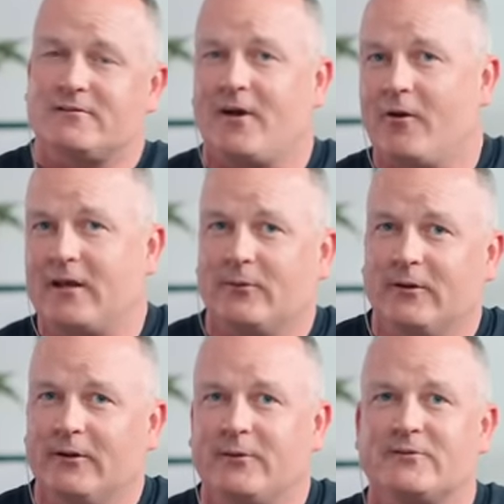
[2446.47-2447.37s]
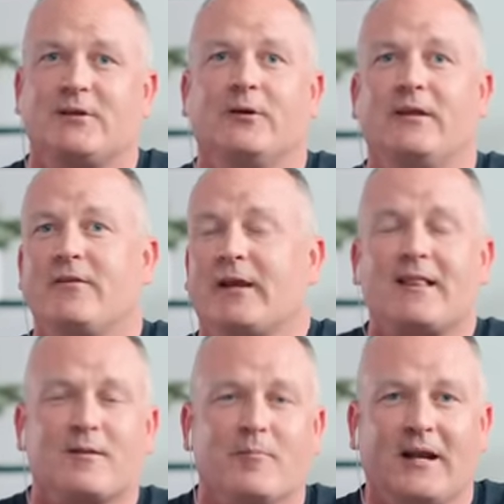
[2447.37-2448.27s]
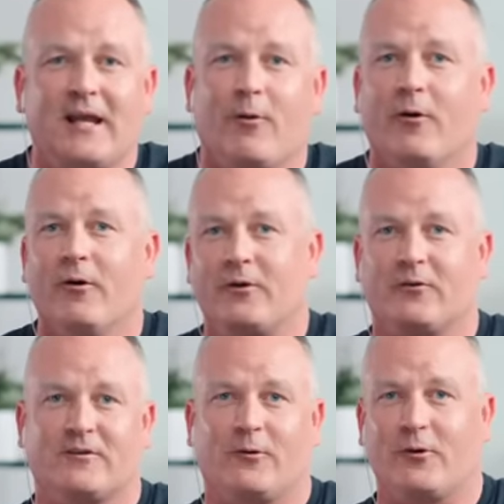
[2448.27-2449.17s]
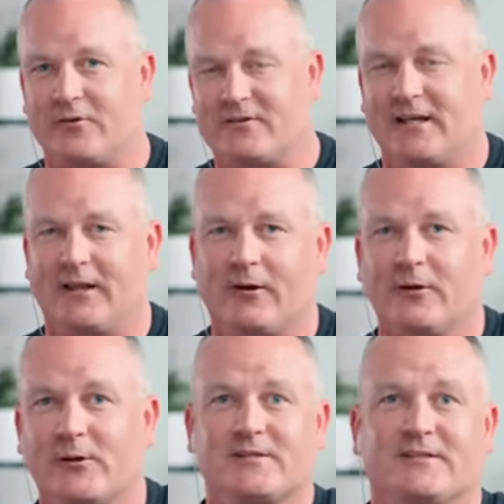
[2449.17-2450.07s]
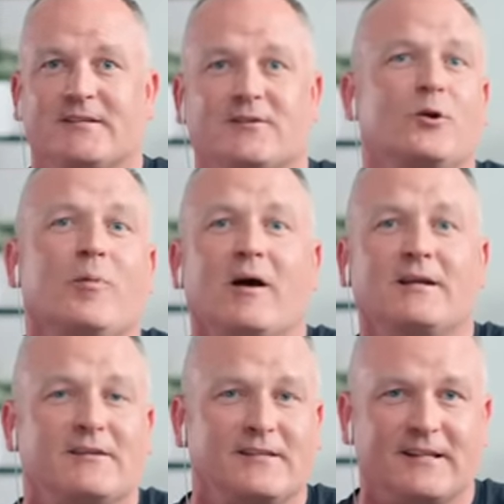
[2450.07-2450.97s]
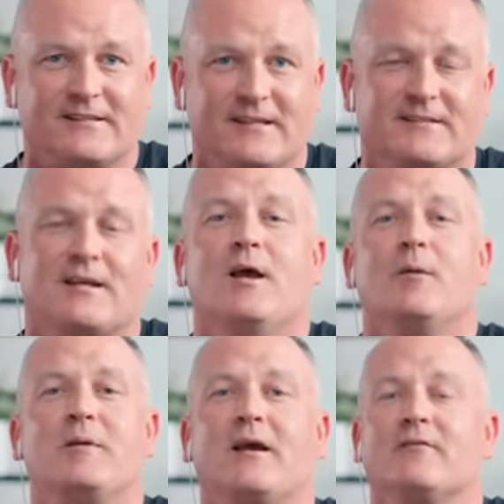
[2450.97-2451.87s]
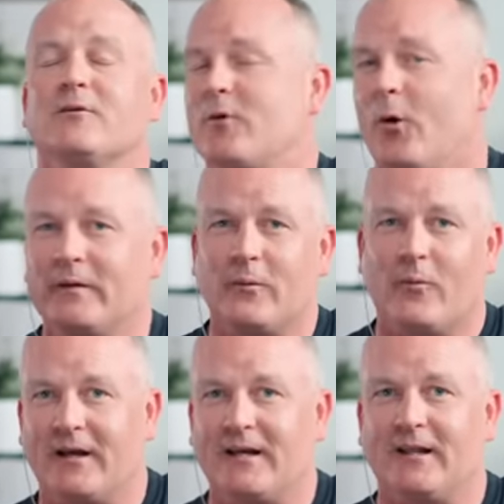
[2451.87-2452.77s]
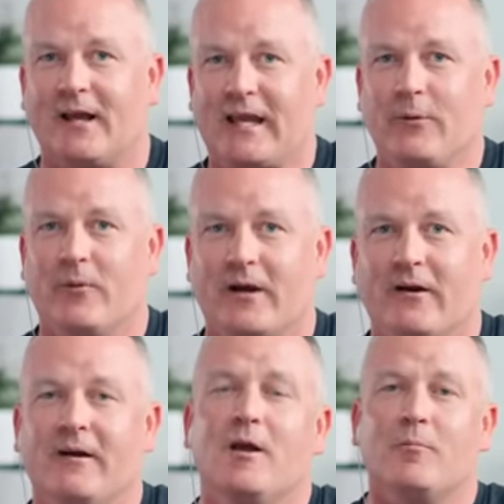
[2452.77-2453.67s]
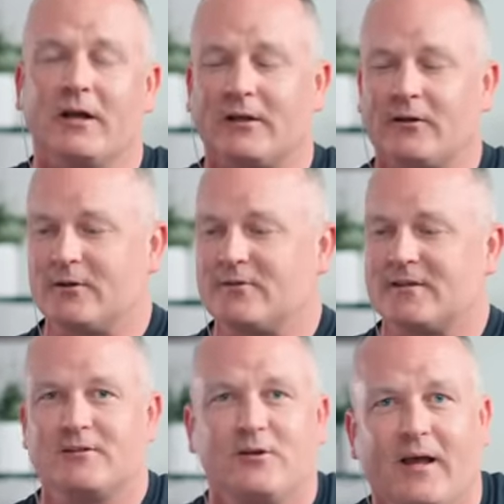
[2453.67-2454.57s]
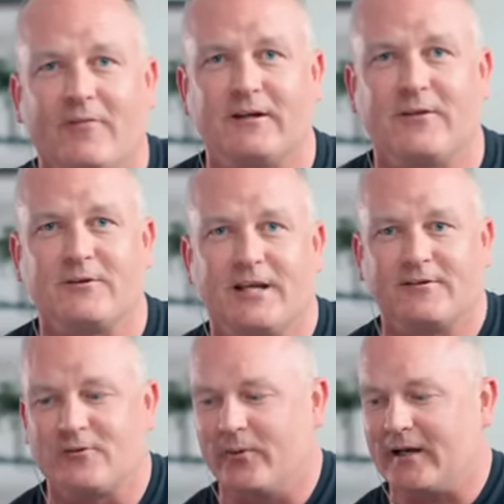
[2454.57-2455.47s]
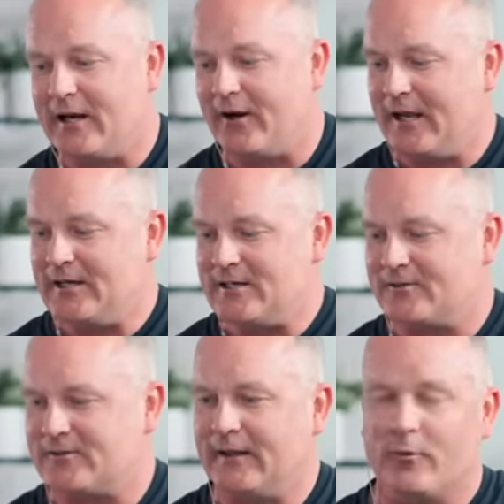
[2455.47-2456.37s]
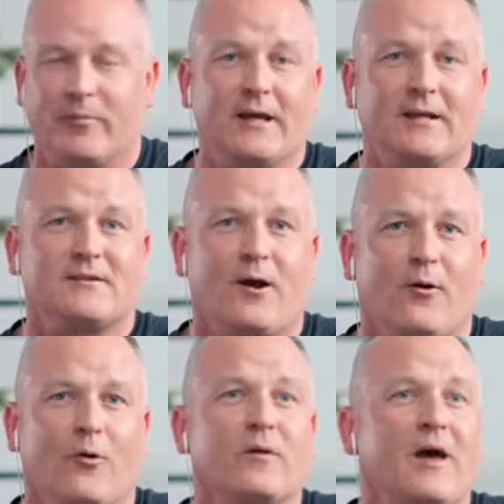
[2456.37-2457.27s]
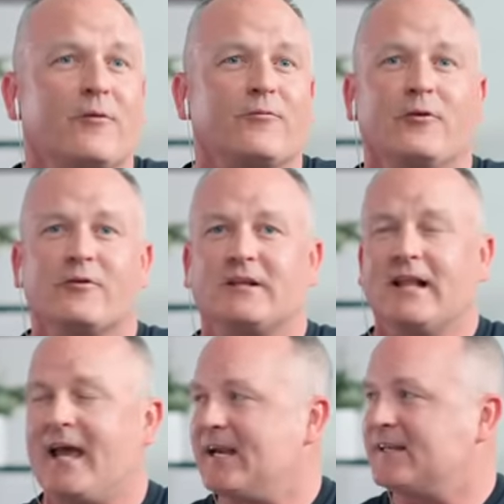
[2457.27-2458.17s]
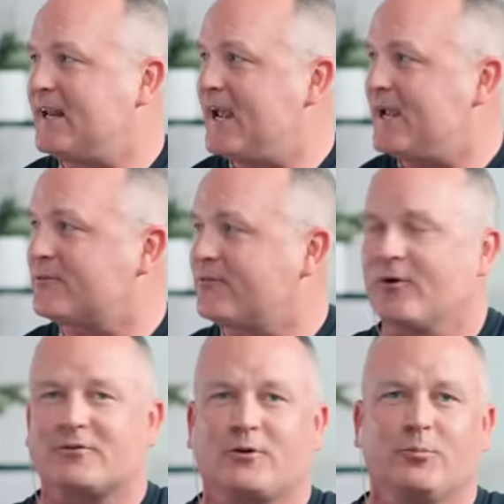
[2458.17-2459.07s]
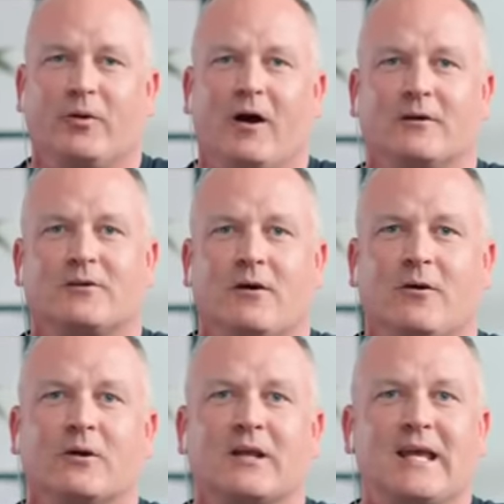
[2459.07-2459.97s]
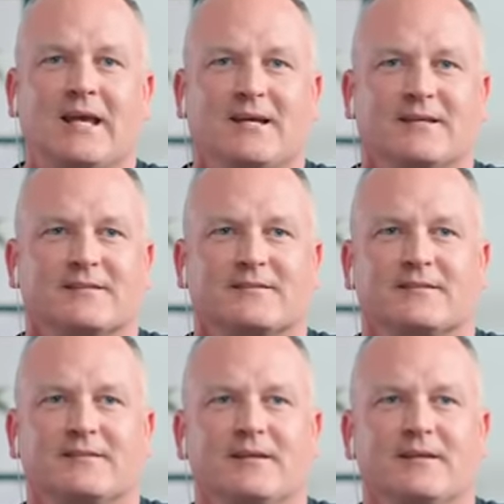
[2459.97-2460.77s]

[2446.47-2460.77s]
sorry, you lose. You'll either get the money or you'll, or you'll see a little notice that says coupon doesn't exist because there's only one lucky winner. But good news is you'll have another chance to win here in just a little bit. So, without further delay, today's first coupon code is